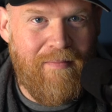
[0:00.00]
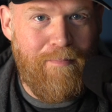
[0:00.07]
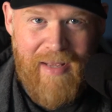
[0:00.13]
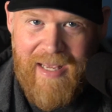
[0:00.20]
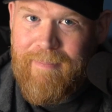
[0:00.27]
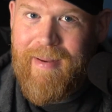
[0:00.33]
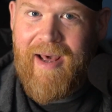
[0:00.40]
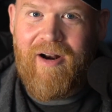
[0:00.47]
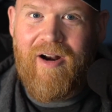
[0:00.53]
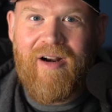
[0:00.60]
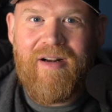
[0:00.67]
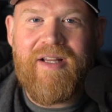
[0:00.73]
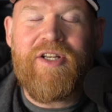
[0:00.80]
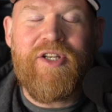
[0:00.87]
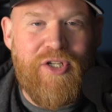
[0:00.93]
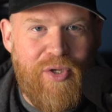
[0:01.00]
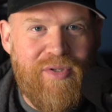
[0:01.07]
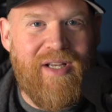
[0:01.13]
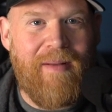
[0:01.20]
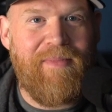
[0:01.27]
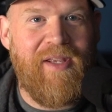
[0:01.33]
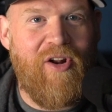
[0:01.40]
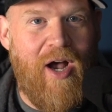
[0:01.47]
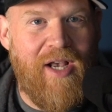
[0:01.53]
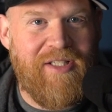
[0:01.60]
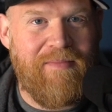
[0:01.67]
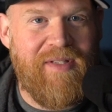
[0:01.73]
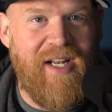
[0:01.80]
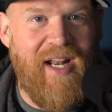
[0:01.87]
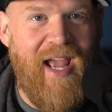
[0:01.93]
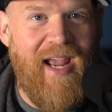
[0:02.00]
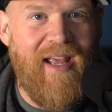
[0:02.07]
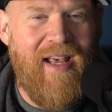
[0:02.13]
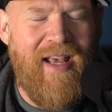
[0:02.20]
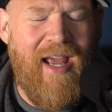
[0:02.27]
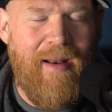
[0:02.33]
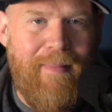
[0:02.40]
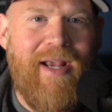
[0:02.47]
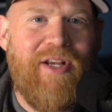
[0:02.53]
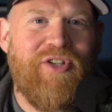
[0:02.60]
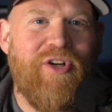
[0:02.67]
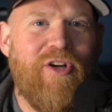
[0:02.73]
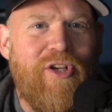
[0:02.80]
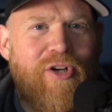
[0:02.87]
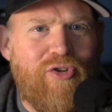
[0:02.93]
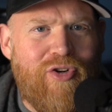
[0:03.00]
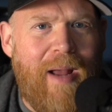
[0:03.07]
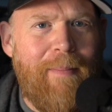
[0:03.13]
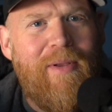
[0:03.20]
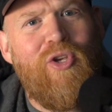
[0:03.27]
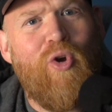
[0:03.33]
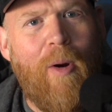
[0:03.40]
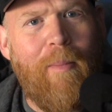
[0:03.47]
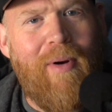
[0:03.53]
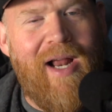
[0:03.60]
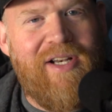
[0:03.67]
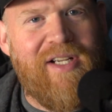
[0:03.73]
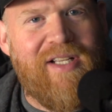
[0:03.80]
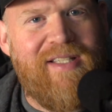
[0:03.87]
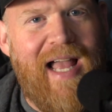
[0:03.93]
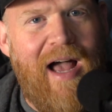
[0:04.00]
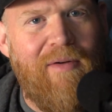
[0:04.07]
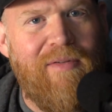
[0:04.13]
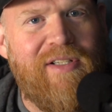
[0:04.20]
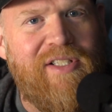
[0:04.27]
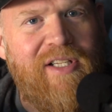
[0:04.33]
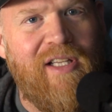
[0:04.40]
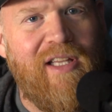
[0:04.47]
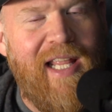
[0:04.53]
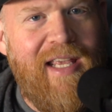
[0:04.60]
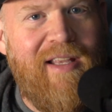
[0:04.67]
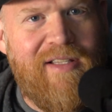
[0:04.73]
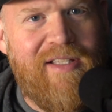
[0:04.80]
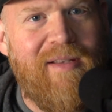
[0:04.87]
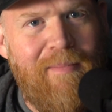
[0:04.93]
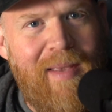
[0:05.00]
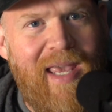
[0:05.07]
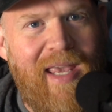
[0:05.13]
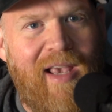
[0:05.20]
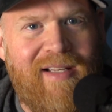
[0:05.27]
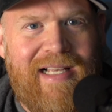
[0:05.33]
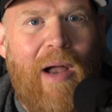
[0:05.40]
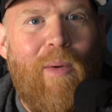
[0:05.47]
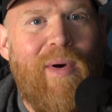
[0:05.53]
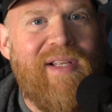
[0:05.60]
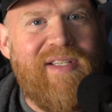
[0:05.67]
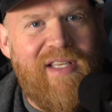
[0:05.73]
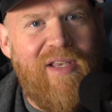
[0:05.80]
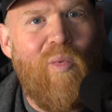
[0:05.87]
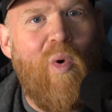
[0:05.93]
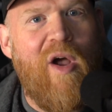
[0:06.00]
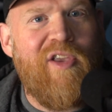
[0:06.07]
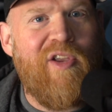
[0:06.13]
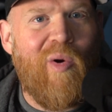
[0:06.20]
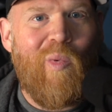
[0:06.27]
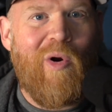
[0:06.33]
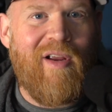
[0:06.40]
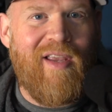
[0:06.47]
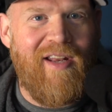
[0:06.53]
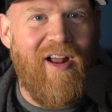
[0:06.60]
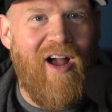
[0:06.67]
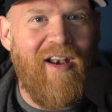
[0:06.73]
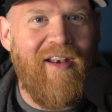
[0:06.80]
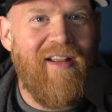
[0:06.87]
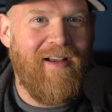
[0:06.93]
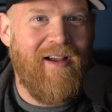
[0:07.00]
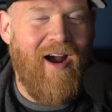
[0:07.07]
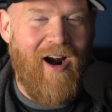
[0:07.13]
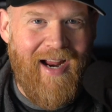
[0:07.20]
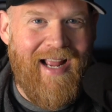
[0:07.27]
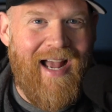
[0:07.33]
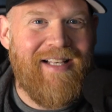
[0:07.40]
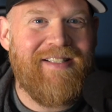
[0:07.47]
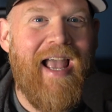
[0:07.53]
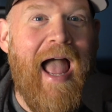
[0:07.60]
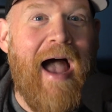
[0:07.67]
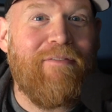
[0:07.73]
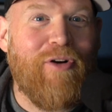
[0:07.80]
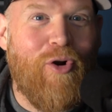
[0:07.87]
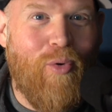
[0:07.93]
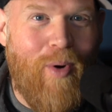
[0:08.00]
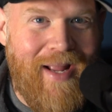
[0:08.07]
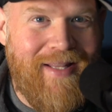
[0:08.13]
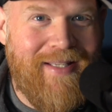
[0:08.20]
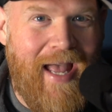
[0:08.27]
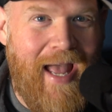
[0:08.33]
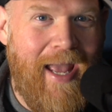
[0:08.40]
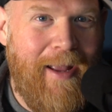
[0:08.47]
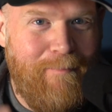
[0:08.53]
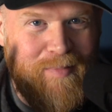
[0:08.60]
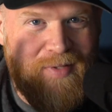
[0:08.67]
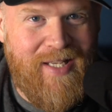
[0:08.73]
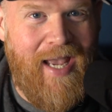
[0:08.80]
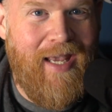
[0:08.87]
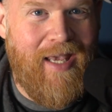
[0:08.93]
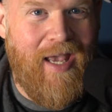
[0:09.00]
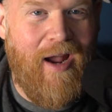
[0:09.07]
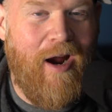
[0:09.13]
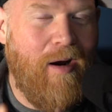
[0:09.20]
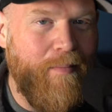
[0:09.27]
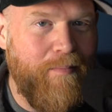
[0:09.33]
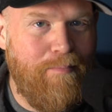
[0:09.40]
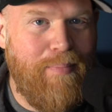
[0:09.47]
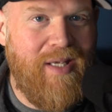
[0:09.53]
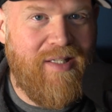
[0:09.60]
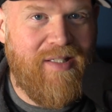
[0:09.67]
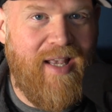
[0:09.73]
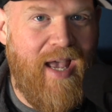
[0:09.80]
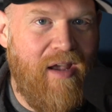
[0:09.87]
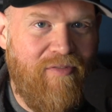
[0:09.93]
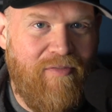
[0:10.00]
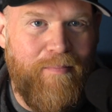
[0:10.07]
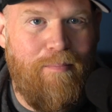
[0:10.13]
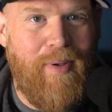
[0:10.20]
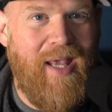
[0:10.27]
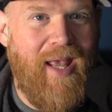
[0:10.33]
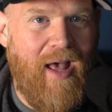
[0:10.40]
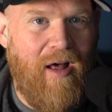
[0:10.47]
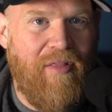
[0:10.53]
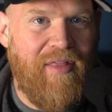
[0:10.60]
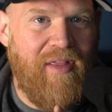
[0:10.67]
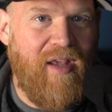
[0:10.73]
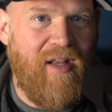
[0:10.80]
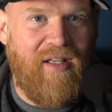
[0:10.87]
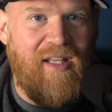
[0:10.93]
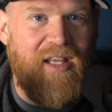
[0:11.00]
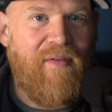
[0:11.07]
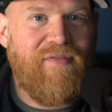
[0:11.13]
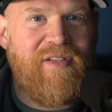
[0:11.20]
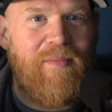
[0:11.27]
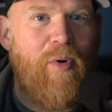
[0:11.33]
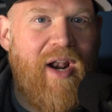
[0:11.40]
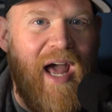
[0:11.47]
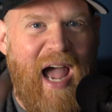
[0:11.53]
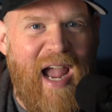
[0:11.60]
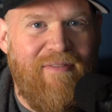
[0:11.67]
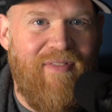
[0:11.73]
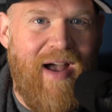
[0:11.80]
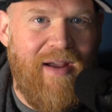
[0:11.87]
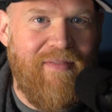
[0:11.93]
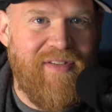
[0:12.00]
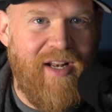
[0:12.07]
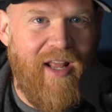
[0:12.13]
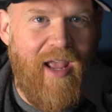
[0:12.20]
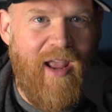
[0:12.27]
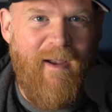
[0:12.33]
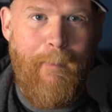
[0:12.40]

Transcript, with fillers: Be better, do something awesome today, and make sure you're dropping your projects down to link to me because I want to see what you're working on. All right, guys, have a great day. Take care, be safe, be healthy. Give someone a high five today.